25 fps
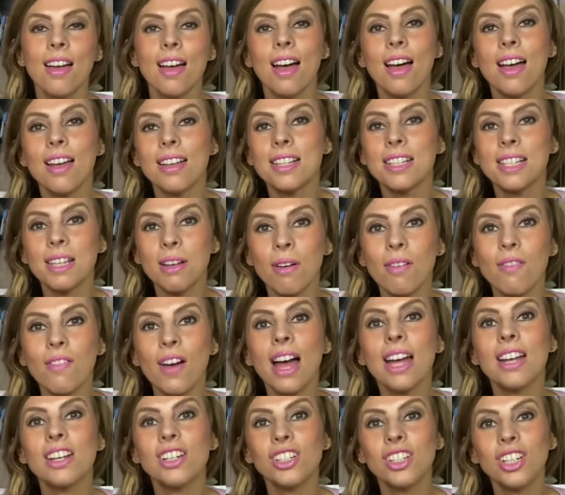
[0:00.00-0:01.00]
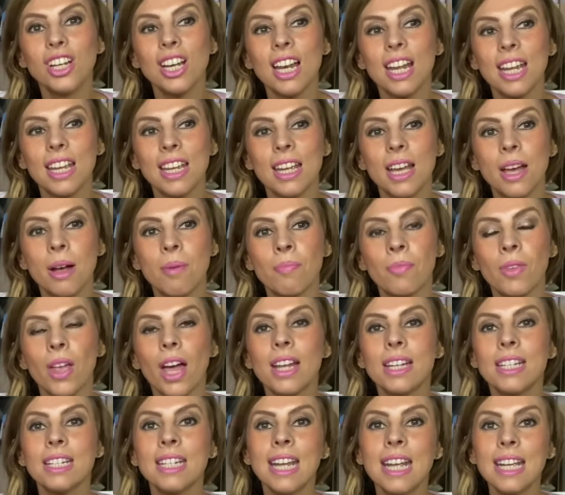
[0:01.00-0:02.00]
So I've actually,
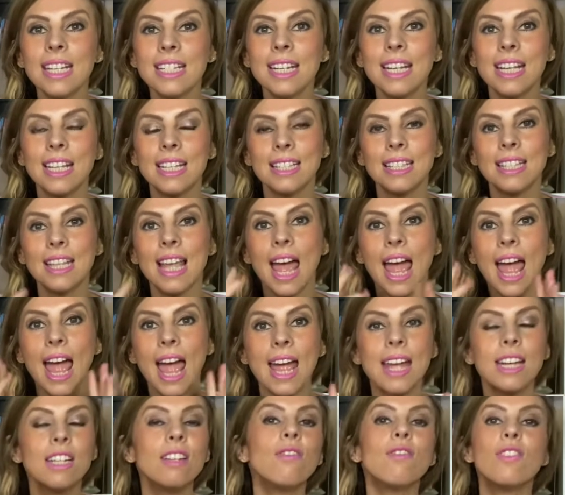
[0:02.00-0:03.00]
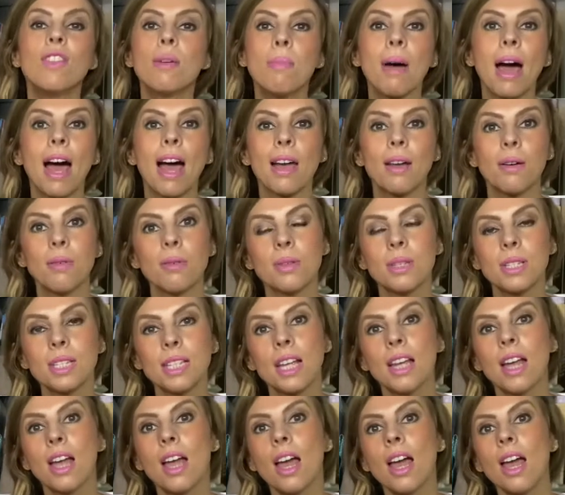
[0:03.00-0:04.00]
I'd knitted the head of the mouse
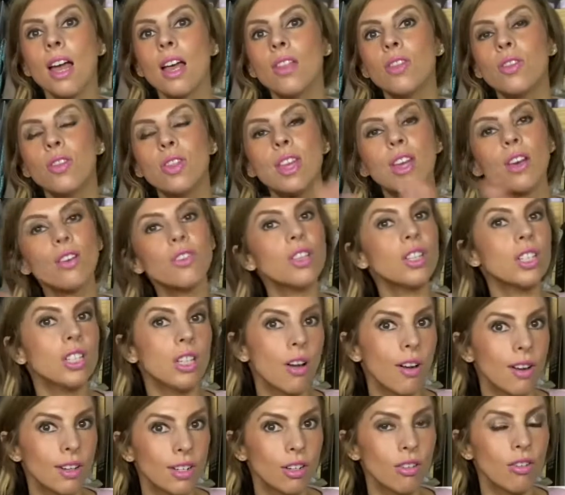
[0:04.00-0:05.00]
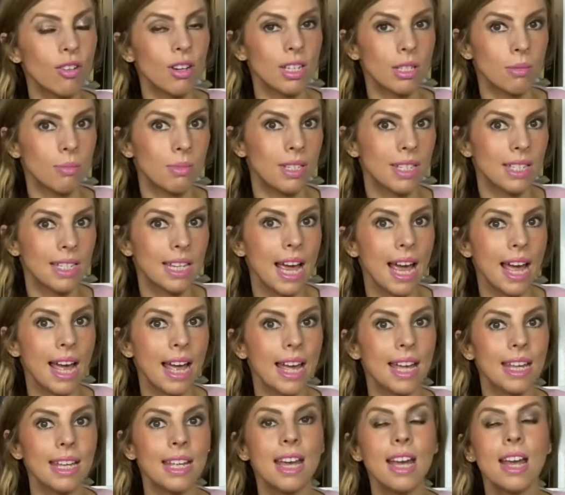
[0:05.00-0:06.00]
the other side of Christmas
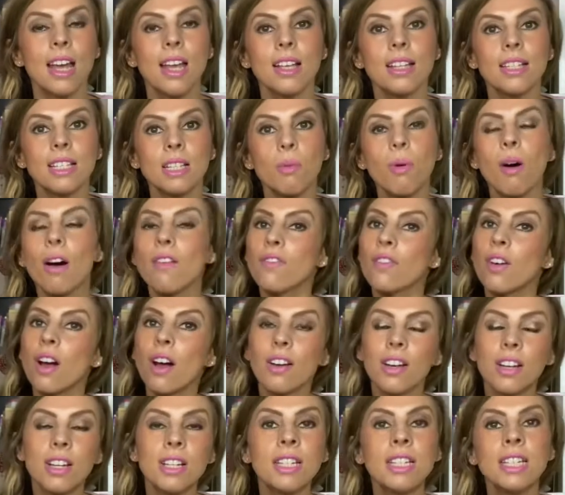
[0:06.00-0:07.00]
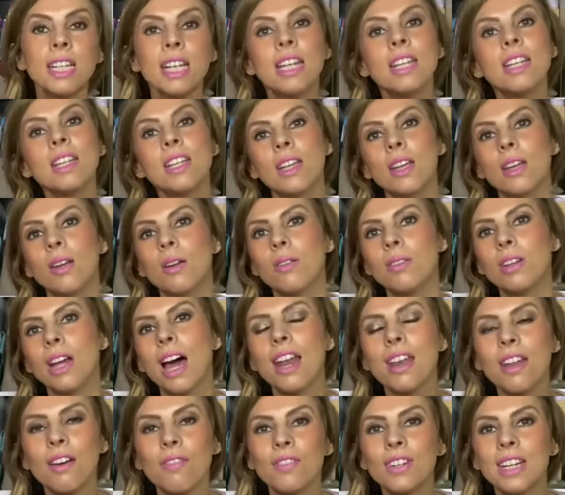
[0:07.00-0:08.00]
Day, so I've continued
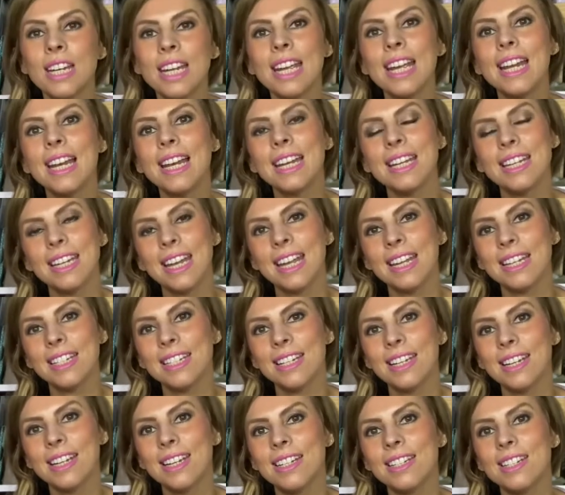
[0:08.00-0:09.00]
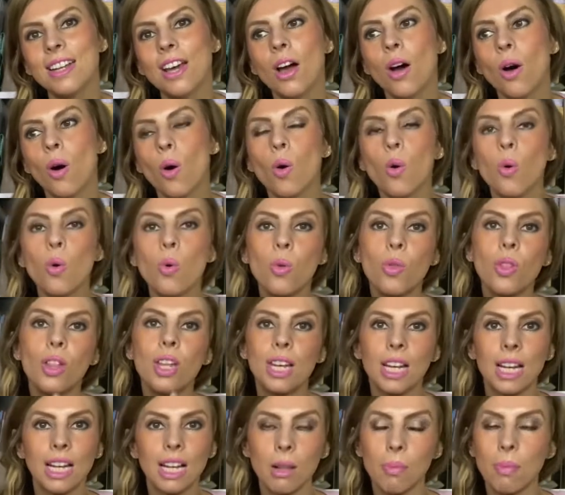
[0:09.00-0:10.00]
and I've nearly knitted all the
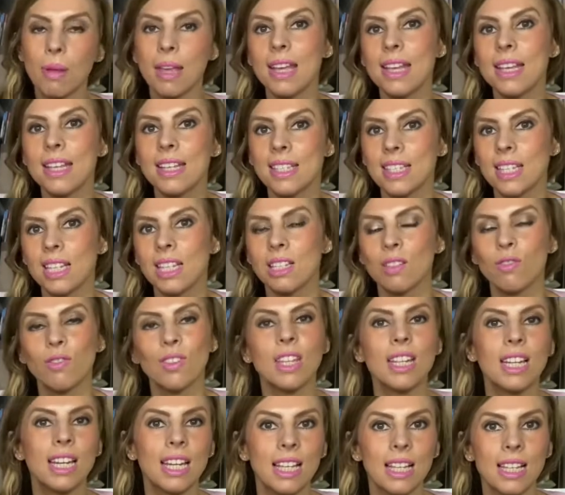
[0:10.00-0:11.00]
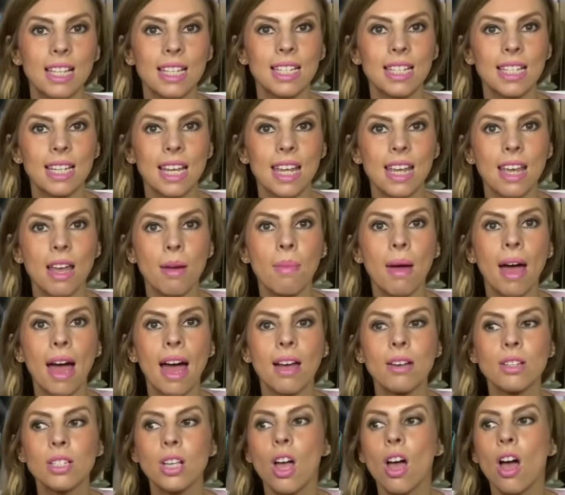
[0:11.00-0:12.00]
little pieces for the little skier
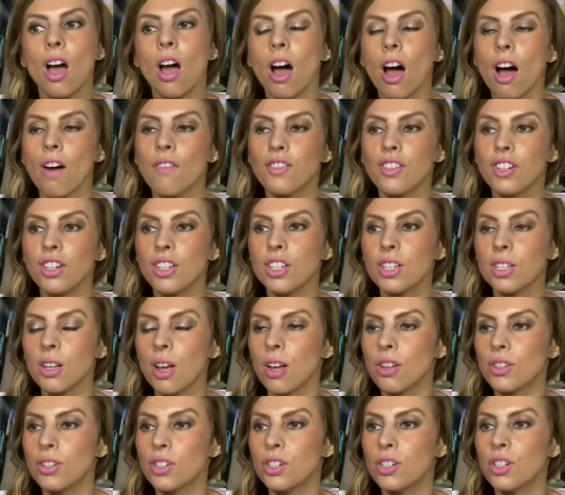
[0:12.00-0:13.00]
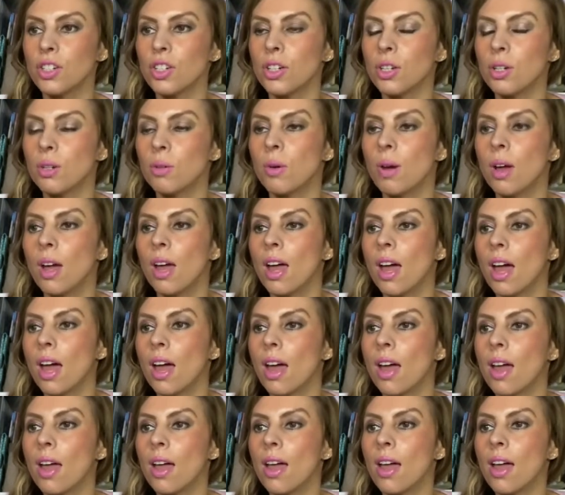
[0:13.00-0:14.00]
mouse. I've just got to do
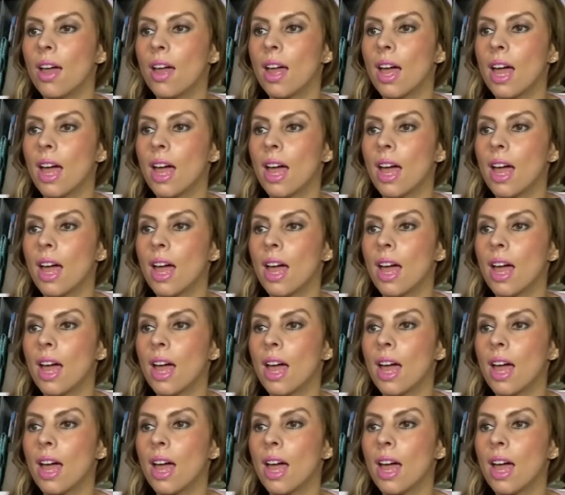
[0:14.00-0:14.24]
a